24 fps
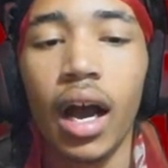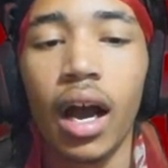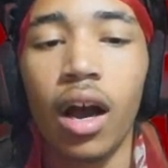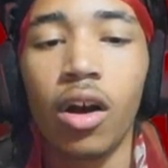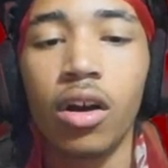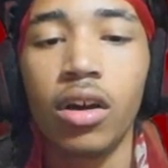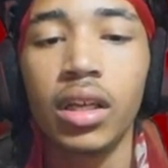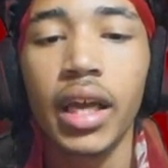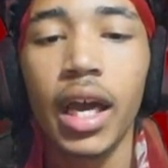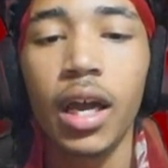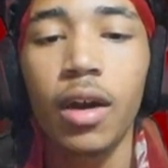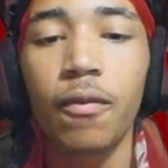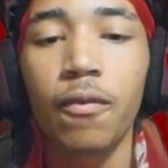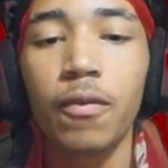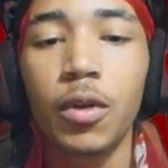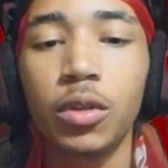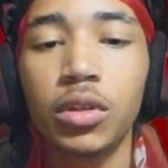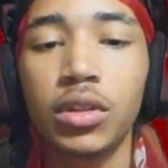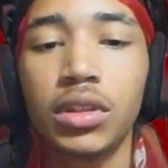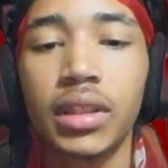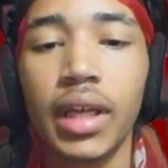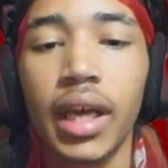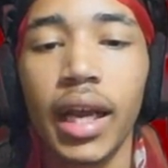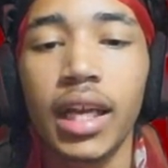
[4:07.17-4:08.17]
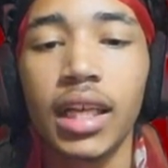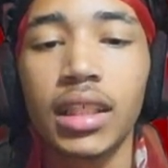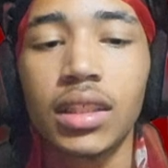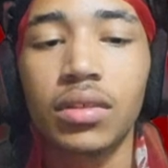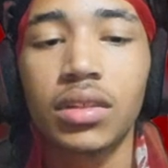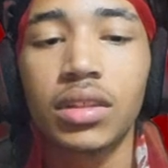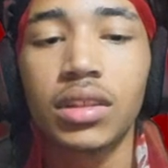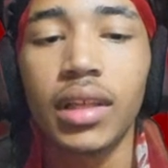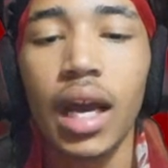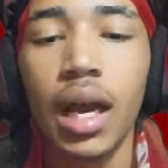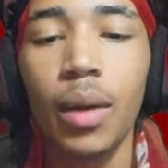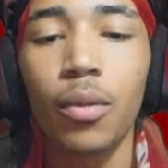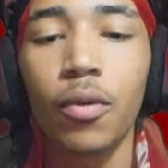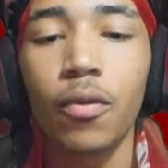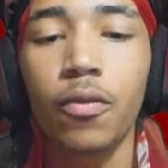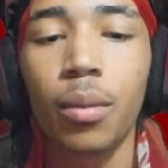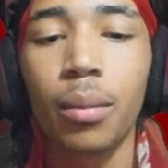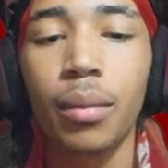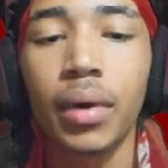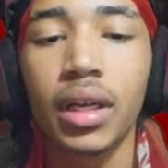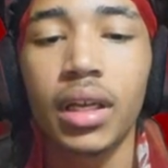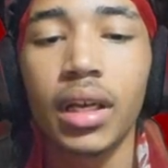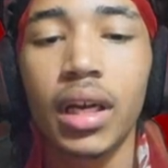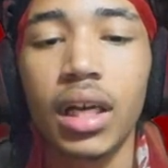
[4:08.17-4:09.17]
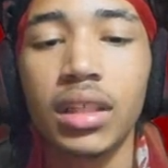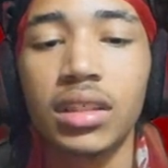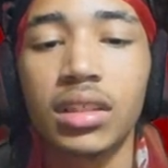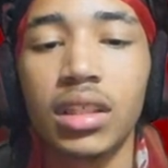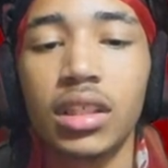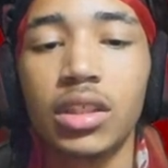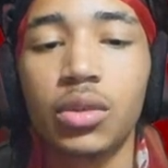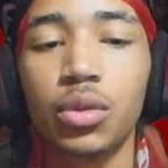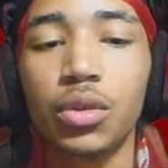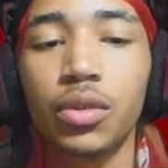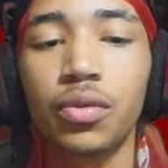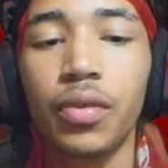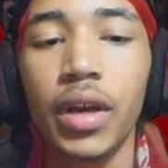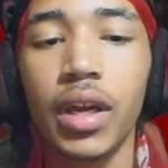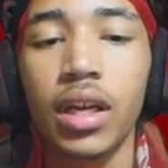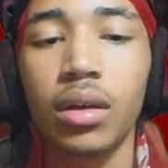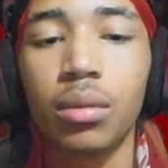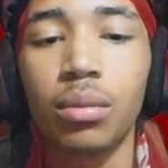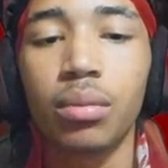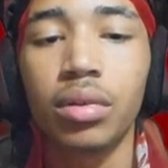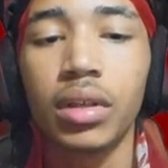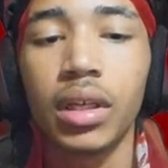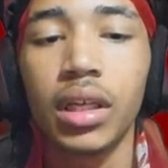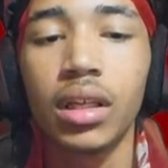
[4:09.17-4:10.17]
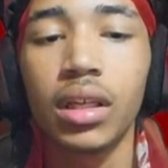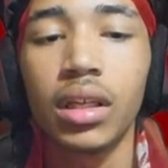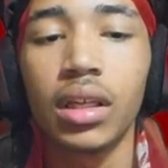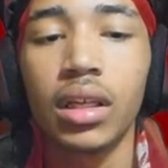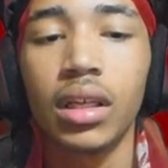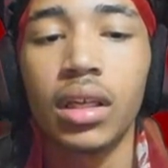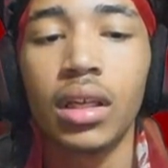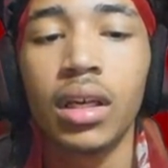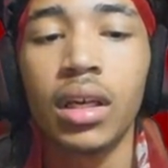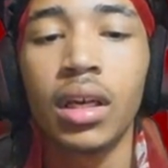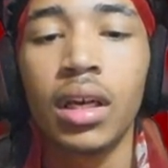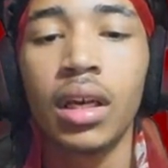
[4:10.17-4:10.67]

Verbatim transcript: I only had a few seconds of sight before my consciousness would fade completely.